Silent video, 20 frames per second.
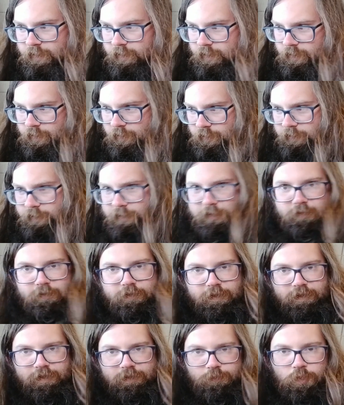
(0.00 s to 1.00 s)
earlier
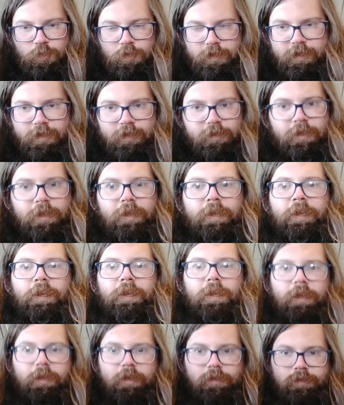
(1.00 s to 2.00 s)
this morning,
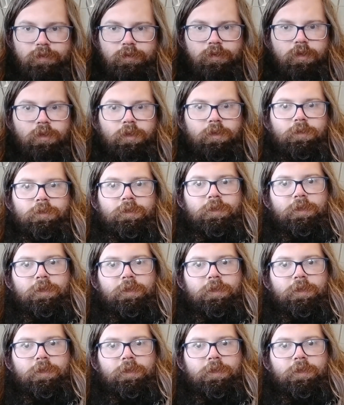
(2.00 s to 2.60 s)
and I saw